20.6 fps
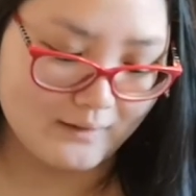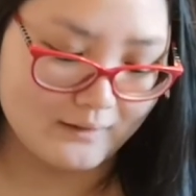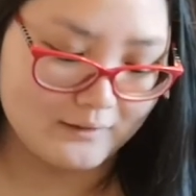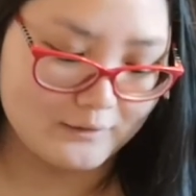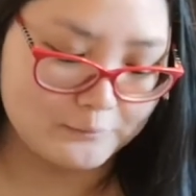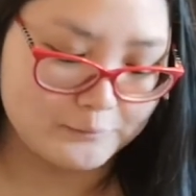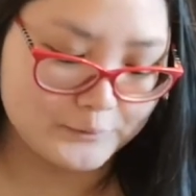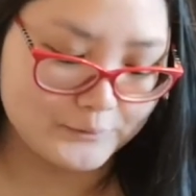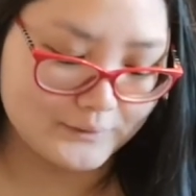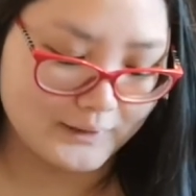
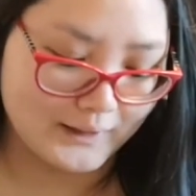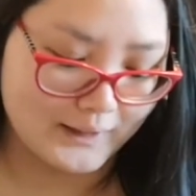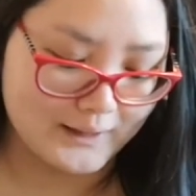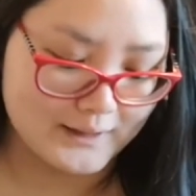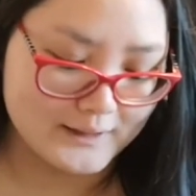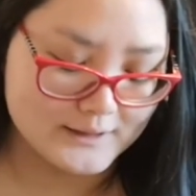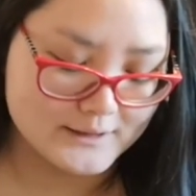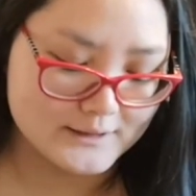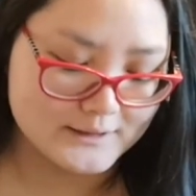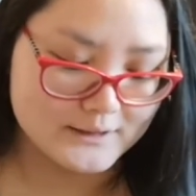The book
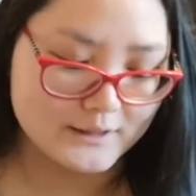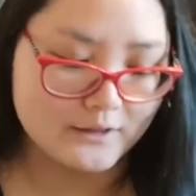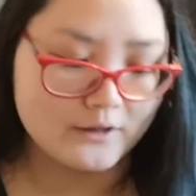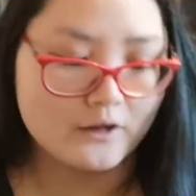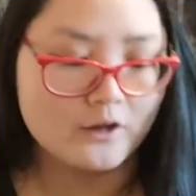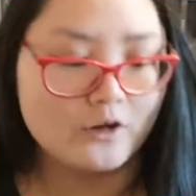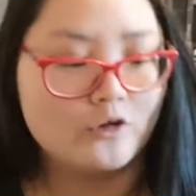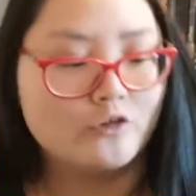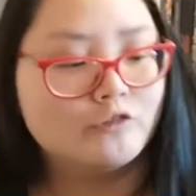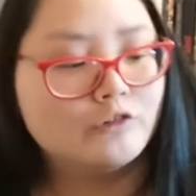is
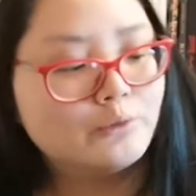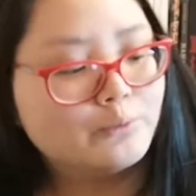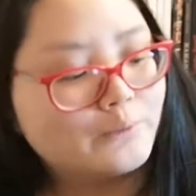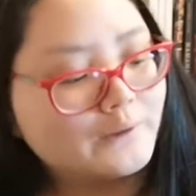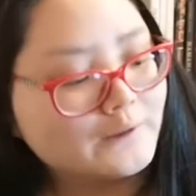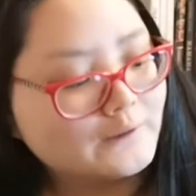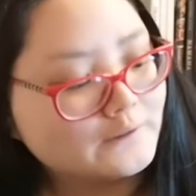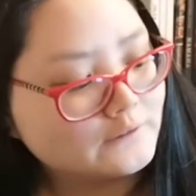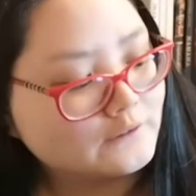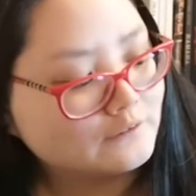
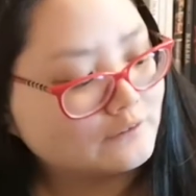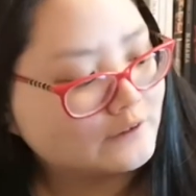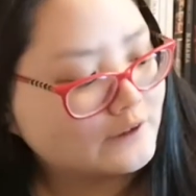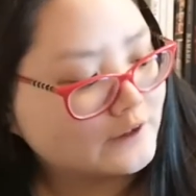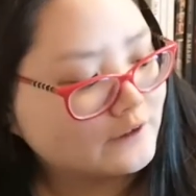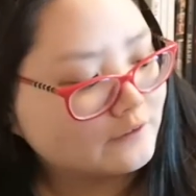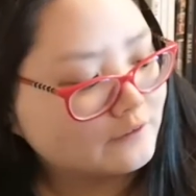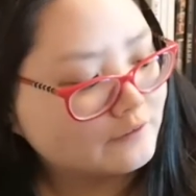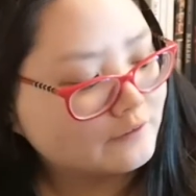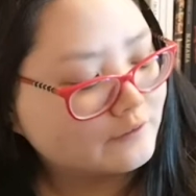Reworld
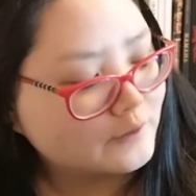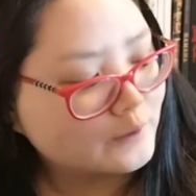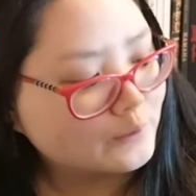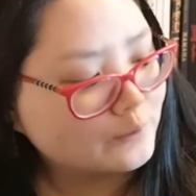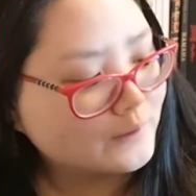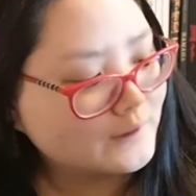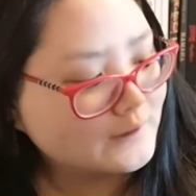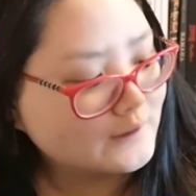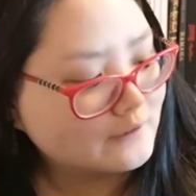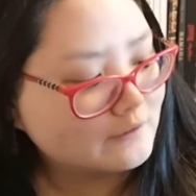Yourself,
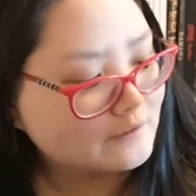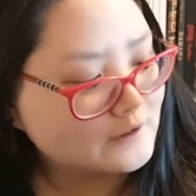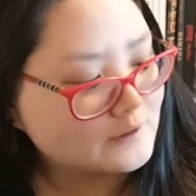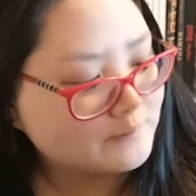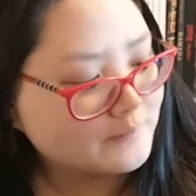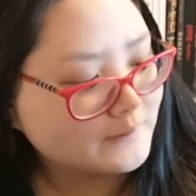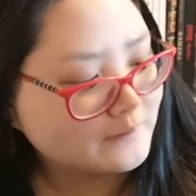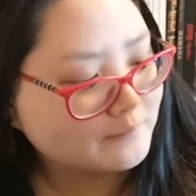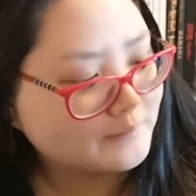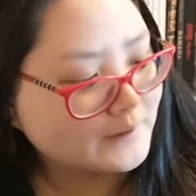23
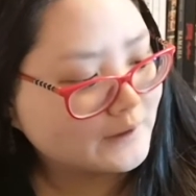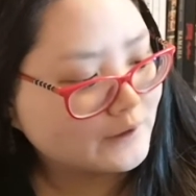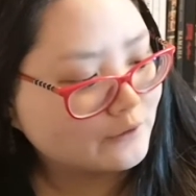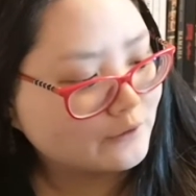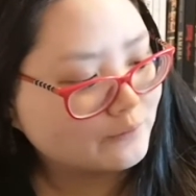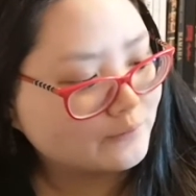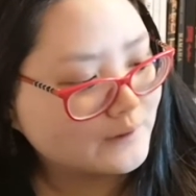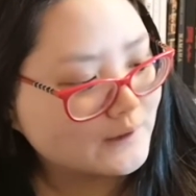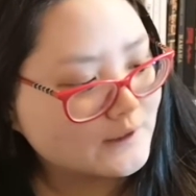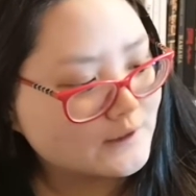
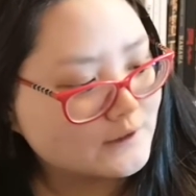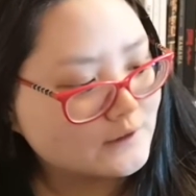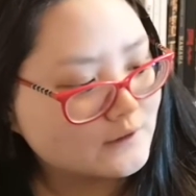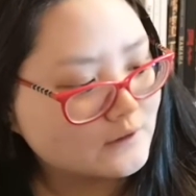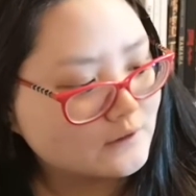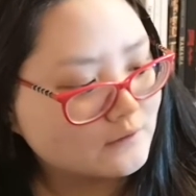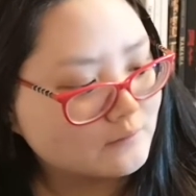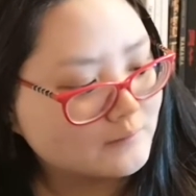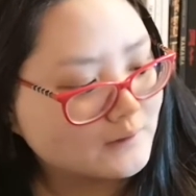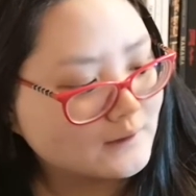Spellbinding Ways
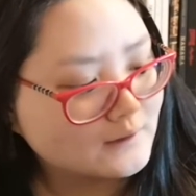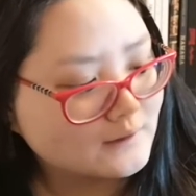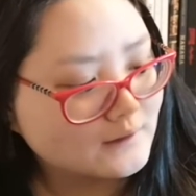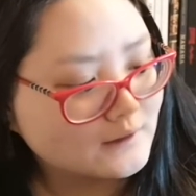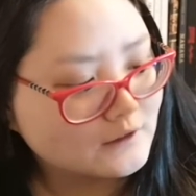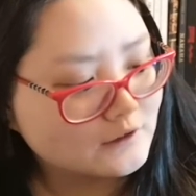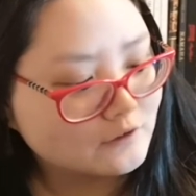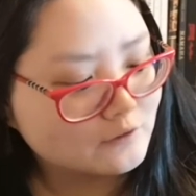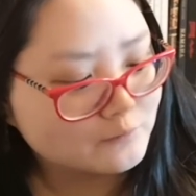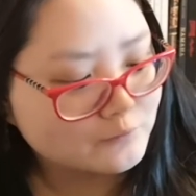to Make
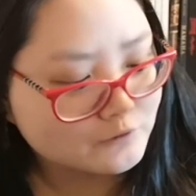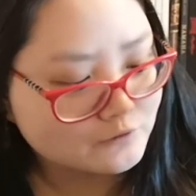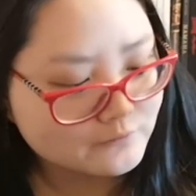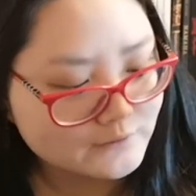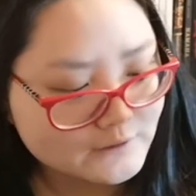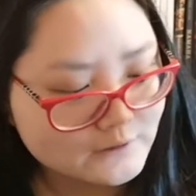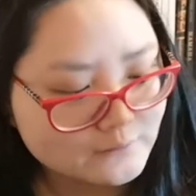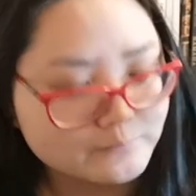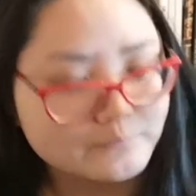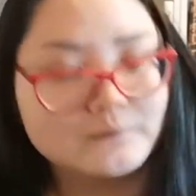Nature More
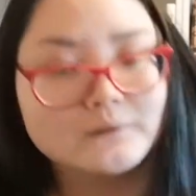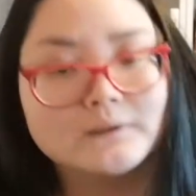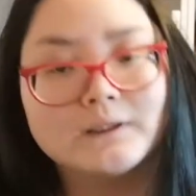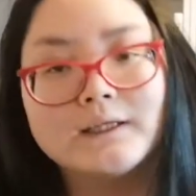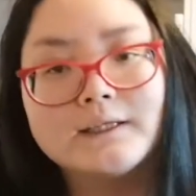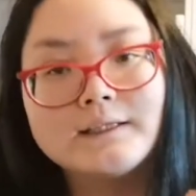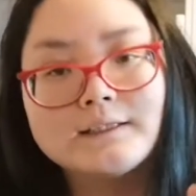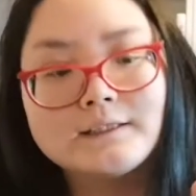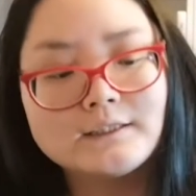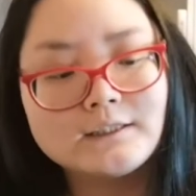Visible,
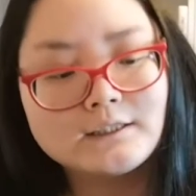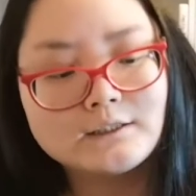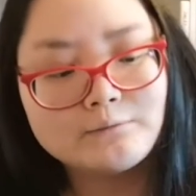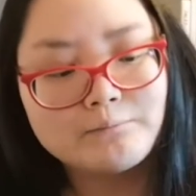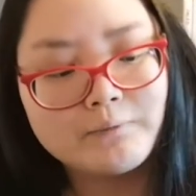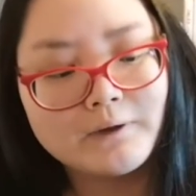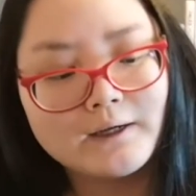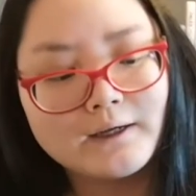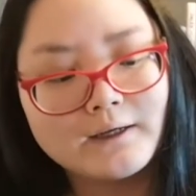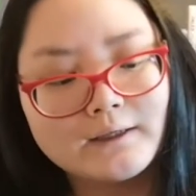and this is
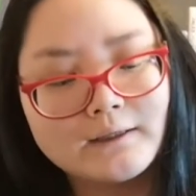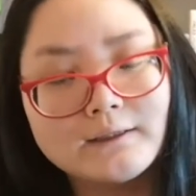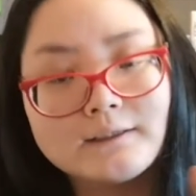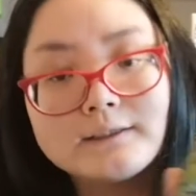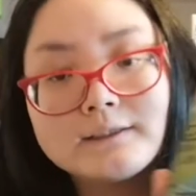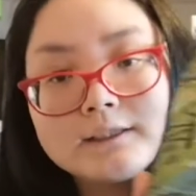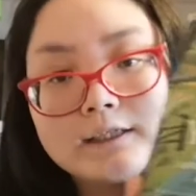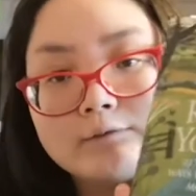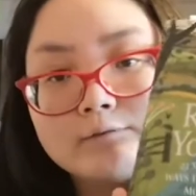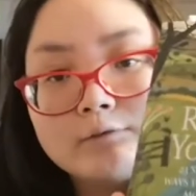by
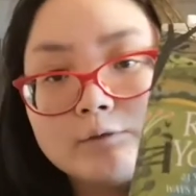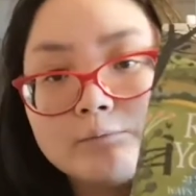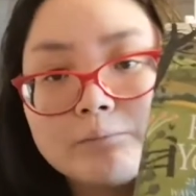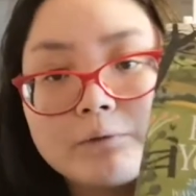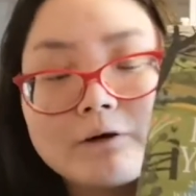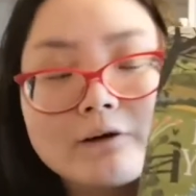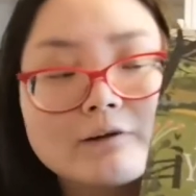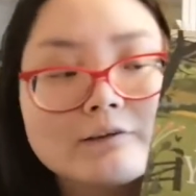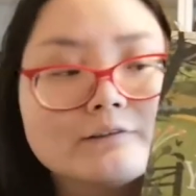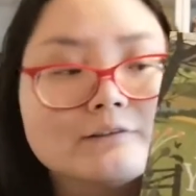Simon
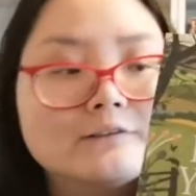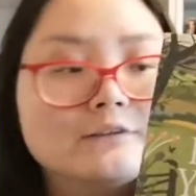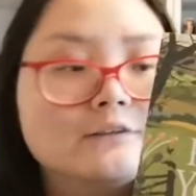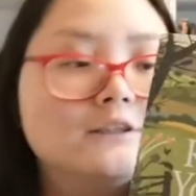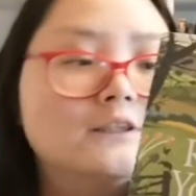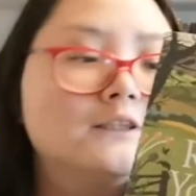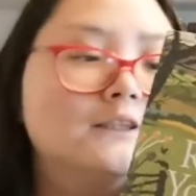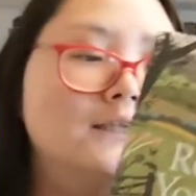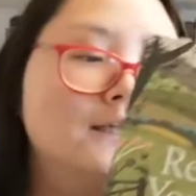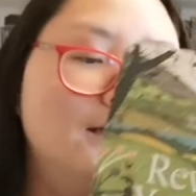
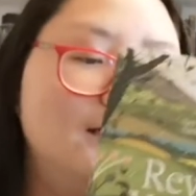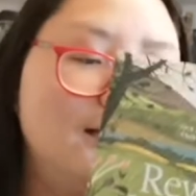Barnes.